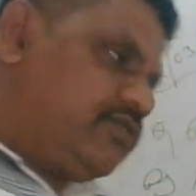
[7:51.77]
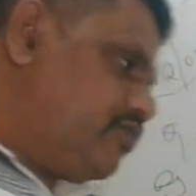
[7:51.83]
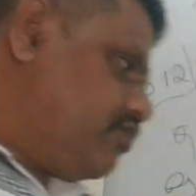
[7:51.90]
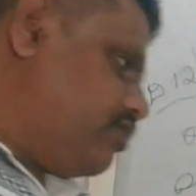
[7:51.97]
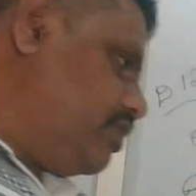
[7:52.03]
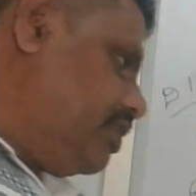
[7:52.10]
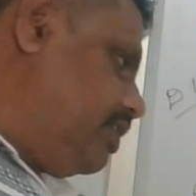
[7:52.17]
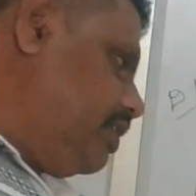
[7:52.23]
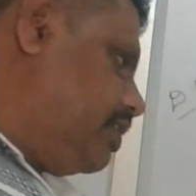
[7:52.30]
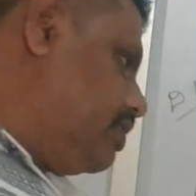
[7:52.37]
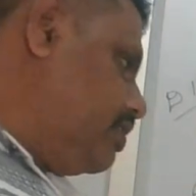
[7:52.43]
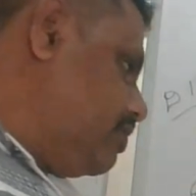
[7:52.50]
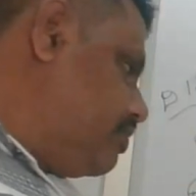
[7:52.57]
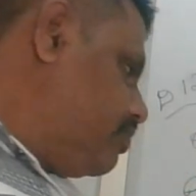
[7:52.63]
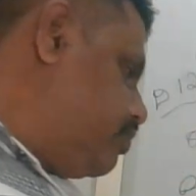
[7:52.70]
So
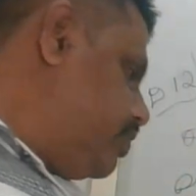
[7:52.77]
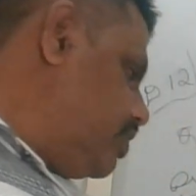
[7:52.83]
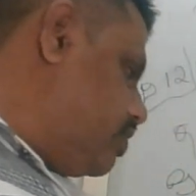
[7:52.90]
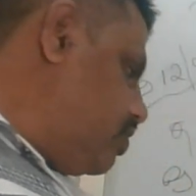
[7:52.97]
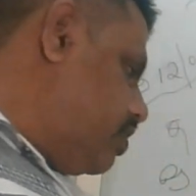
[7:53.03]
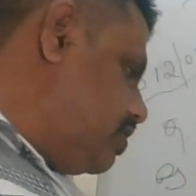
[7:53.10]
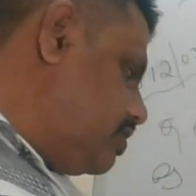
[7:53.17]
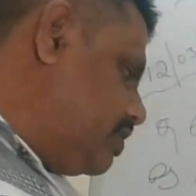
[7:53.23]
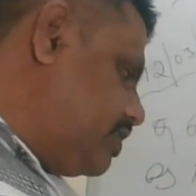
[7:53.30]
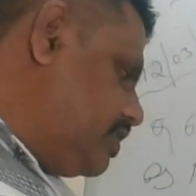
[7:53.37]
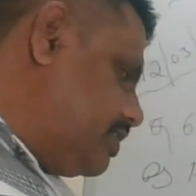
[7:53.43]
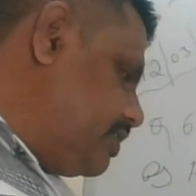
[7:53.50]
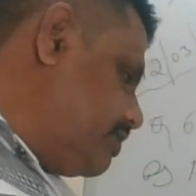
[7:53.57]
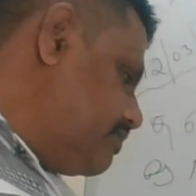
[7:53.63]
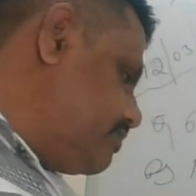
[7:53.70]
here we got the
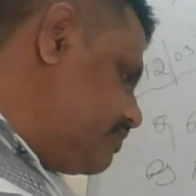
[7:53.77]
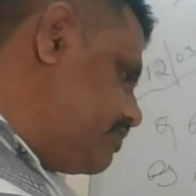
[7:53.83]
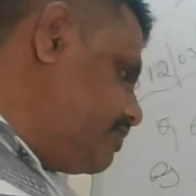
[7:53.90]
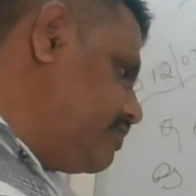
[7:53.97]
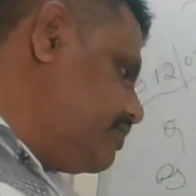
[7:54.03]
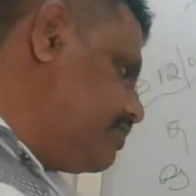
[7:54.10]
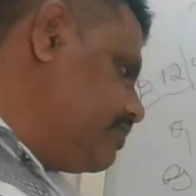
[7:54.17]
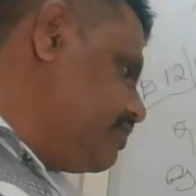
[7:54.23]
details.